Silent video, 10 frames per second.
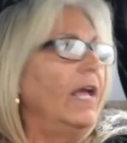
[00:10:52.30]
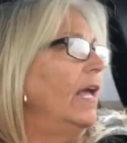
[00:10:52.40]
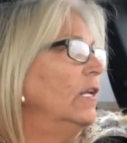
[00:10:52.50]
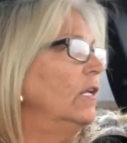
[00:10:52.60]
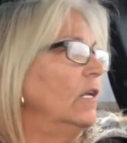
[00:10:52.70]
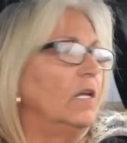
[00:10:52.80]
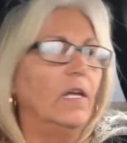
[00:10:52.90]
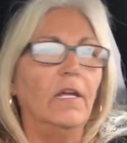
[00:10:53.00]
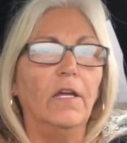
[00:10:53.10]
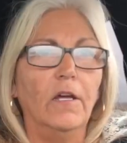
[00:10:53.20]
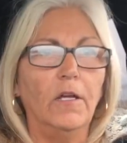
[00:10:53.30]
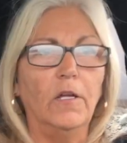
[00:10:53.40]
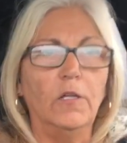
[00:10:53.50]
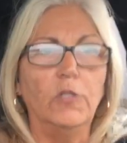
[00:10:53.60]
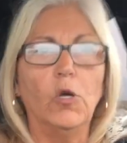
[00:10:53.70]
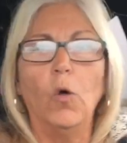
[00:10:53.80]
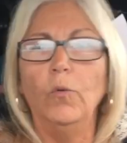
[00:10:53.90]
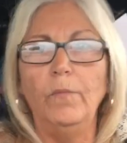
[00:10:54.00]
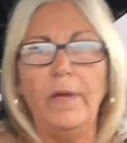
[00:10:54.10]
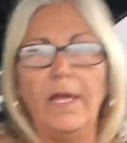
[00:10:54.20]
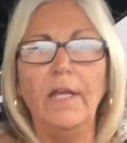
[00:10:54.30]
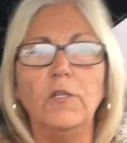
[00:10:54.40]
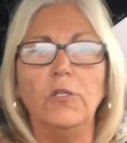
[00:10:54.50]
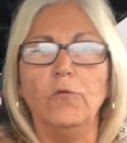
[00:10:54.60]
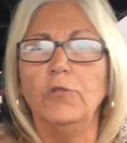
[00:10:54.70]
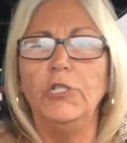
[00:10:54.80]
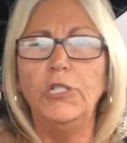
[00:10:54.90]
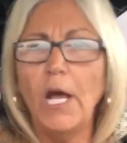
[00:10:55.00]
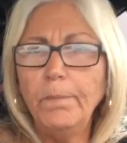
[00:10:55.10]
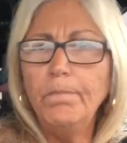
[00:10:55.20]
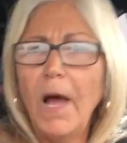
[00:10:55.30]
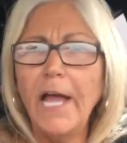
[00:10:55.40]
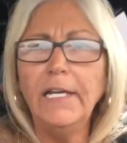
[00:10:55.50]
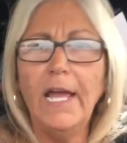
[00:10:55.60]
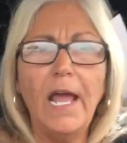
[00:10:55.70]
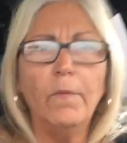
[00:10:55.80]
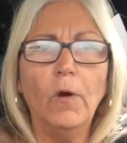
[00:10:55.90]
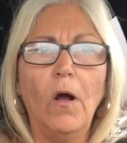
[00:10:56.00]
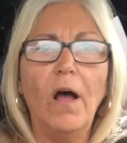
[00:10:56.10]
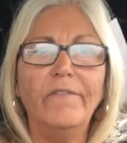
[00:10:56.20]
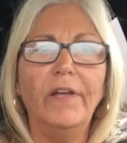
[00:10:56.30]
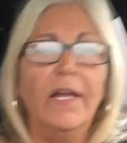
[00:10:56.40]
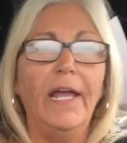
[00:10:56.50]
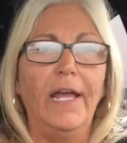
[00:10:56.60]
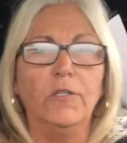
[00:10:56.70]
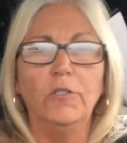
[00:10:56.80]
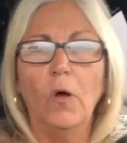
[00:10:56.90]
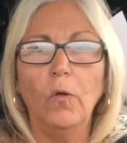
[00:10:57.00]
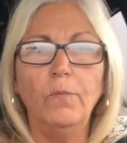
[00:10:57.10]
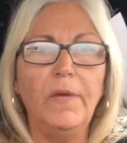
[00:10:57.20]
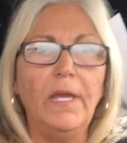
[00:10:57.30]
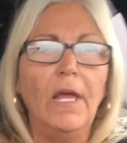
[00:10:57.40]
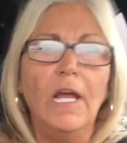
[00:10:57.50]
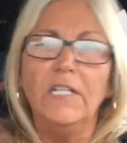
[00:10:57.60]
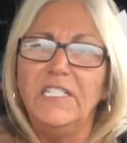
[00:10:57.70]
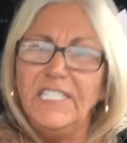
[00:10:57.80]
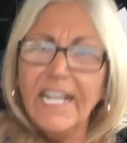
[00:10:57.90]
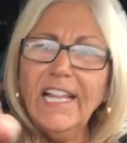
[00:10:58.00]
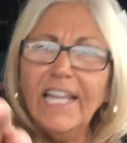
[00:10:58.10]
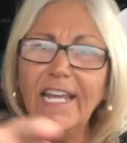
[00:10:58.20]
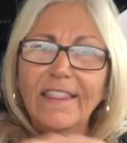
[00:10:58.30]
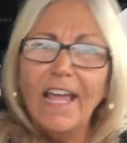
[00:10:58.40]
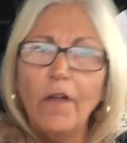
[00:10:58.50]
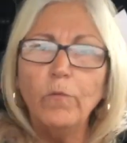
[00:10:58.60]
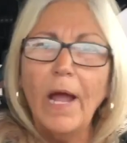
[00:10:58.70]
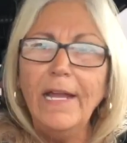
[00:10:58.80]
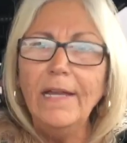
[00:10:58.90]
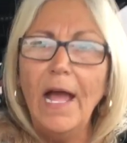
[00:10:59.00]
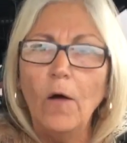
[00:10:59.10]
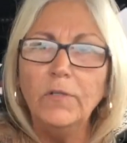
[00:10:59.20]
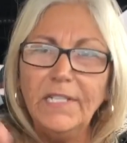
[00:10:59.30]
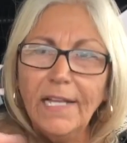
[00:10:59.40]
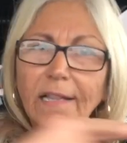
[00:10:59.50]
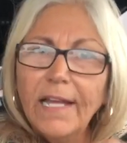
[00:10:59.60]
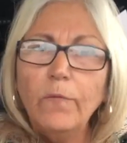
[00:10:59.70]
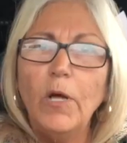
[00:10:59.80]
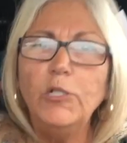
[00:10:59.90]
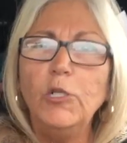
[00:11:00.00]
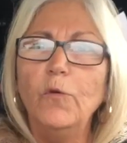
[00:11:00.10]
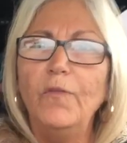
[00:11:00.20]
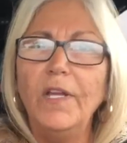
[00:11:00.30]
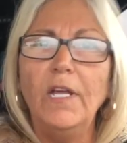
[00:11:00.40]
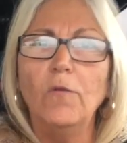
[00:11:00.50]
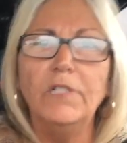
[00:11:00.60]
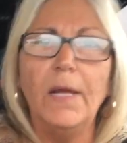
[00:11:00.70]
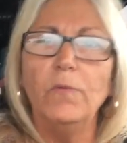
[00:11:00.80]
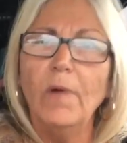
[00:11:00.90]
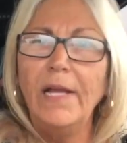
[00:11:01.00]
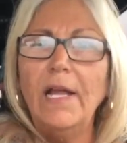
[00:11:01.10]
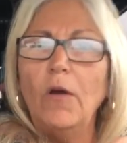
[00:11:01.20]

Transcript: and told me to shut my camera off and told me, delete that right now. Delete what you videotaped right